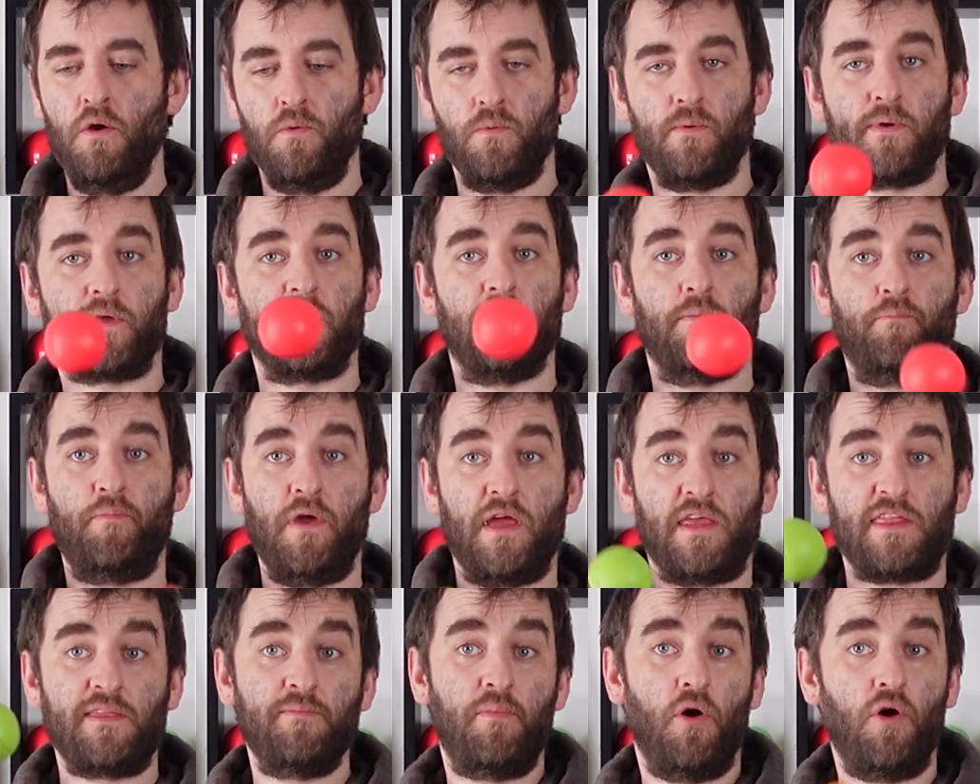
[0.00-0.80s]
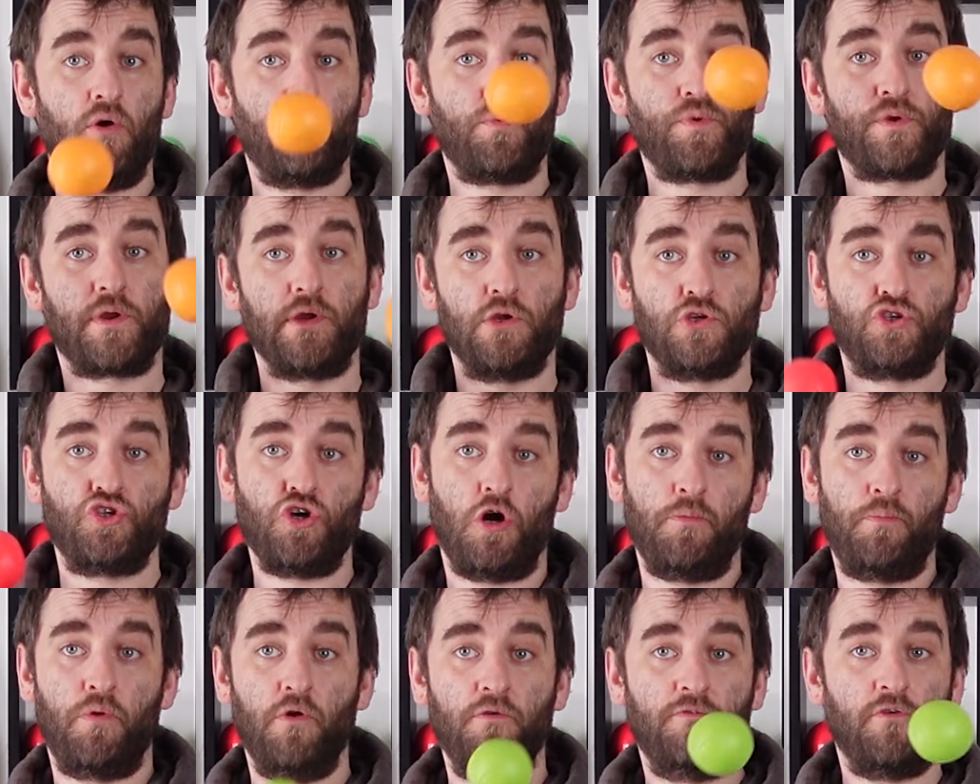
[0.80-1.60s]
We're going to pick the ball we're going to
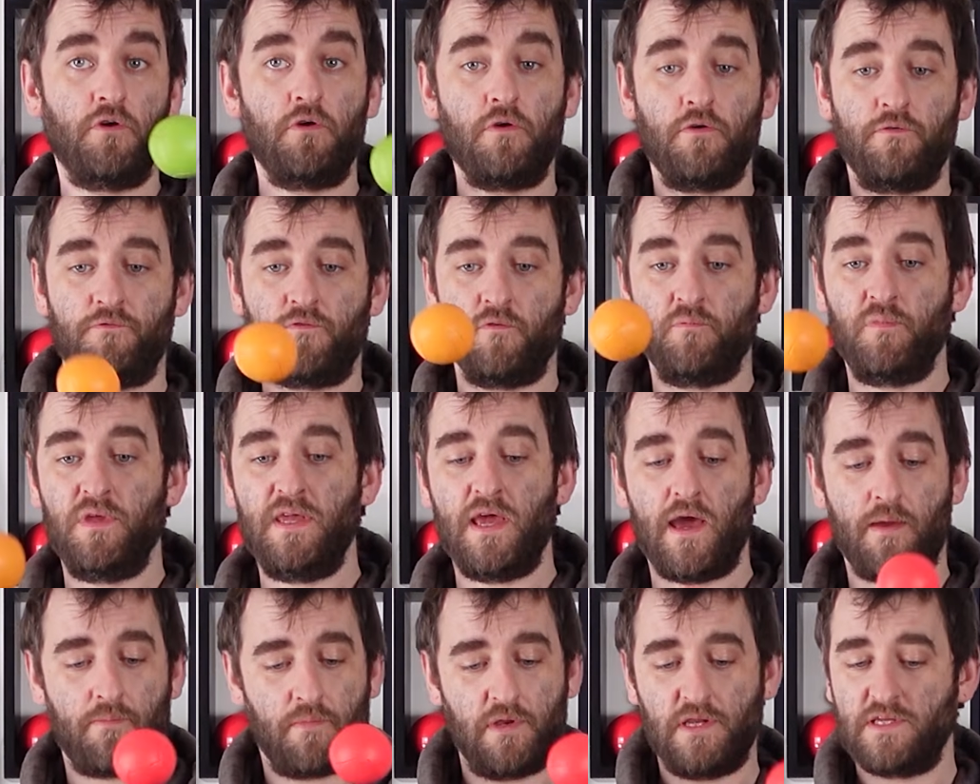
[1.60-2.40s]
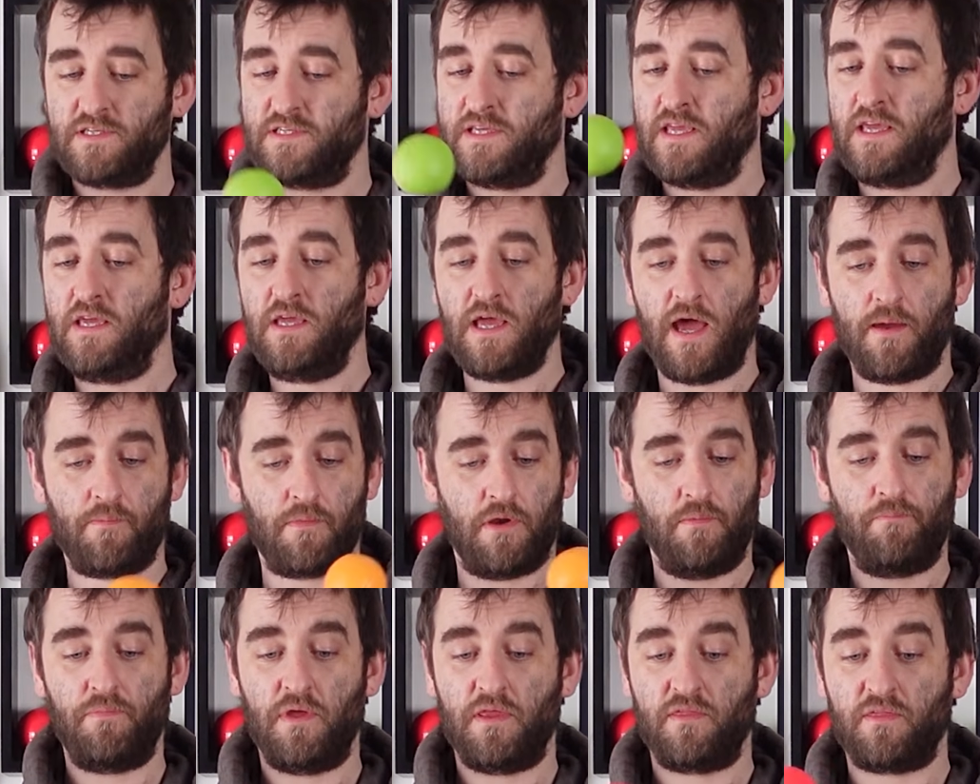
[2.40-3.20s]
chop over. For me, I'm going to say I'm
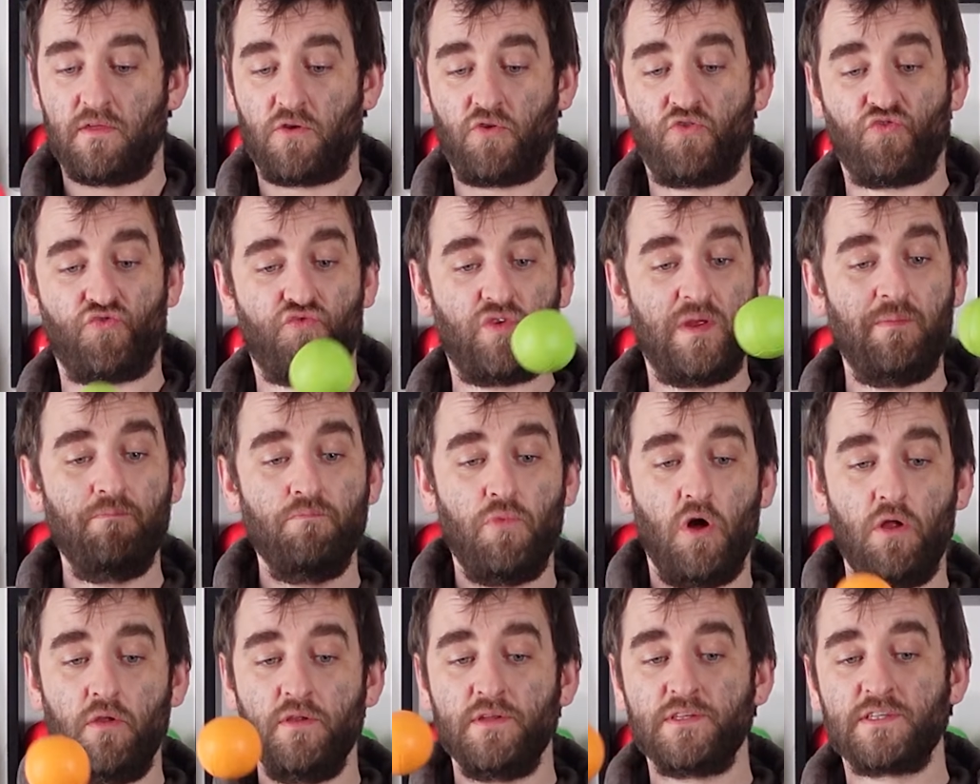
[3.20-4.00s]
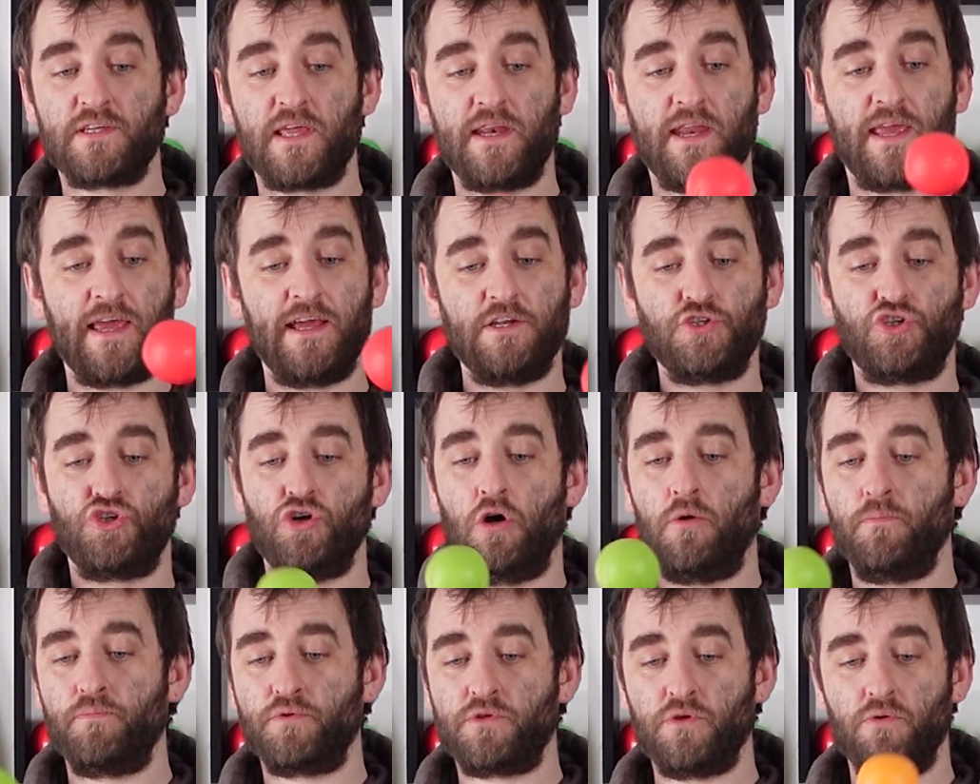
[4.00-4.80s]
going to pick the green ball is going to get
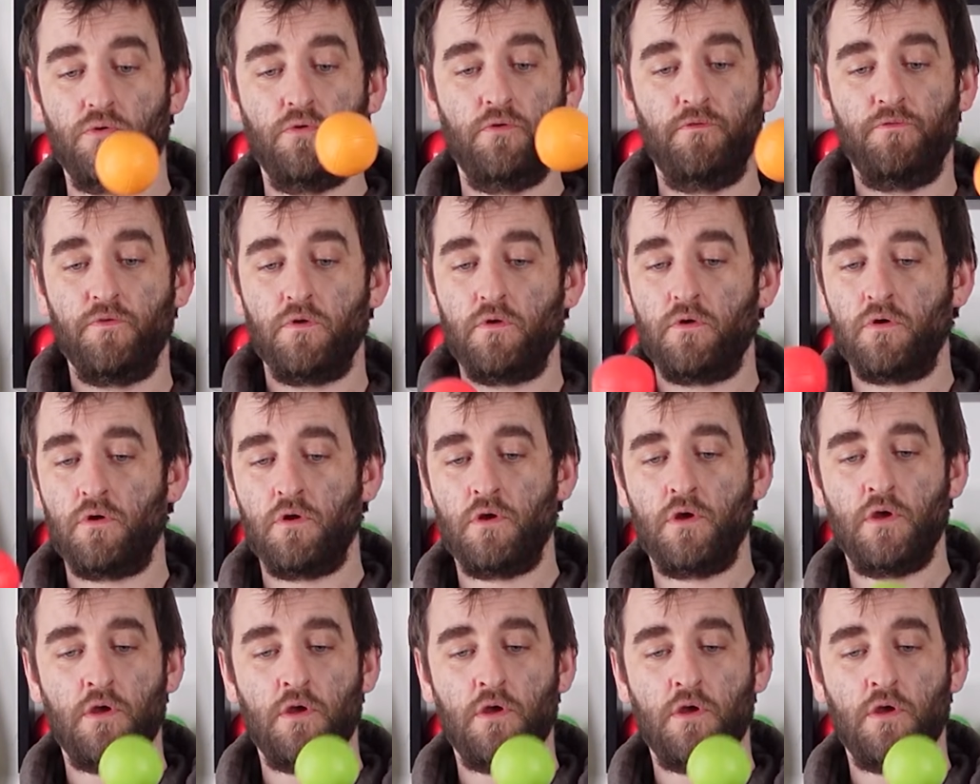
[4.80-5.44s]
chopped over.